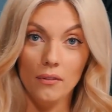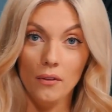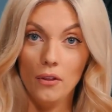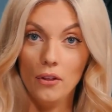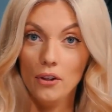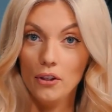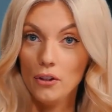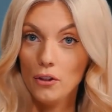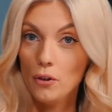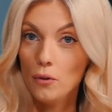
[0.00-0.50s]

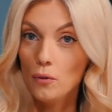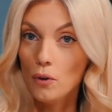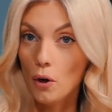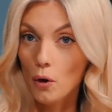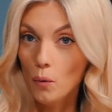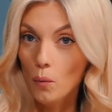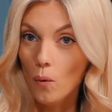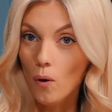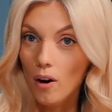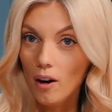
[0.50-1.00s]
the you
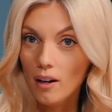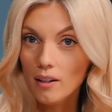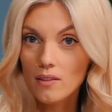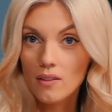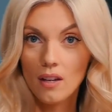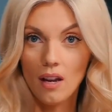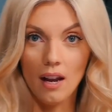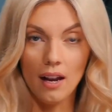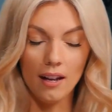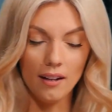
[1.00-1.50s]
know
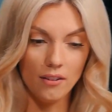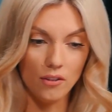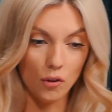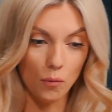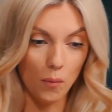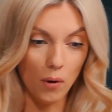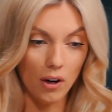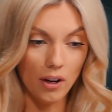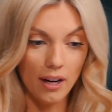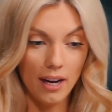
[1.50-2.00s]
what and
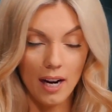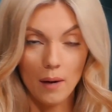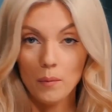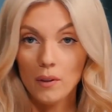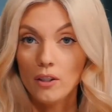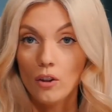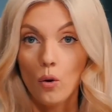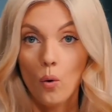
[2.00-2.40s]
Damar Hamlin,